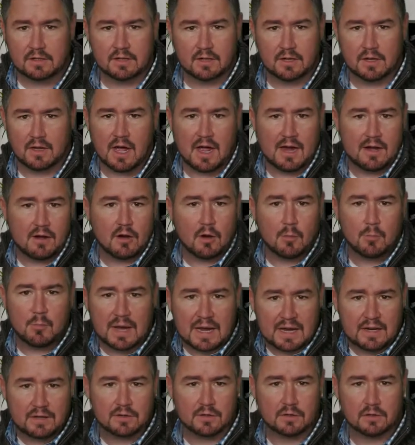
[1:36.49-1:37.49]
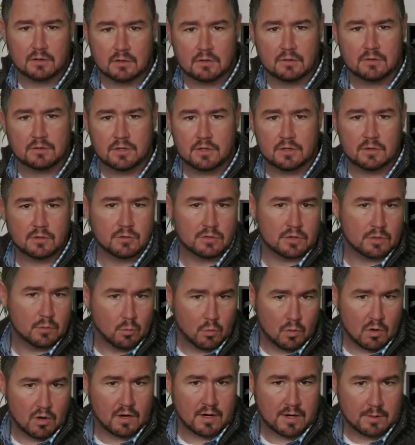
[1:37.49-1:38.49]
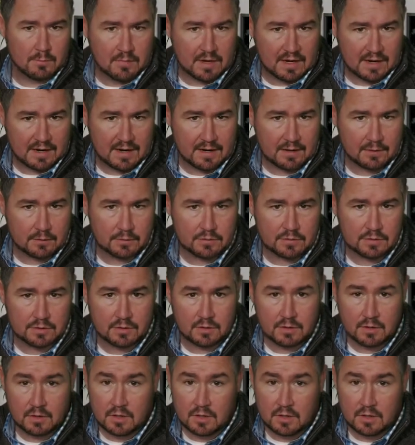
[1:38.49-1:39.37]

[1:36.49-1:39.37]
to hire a painter to do some work at my house.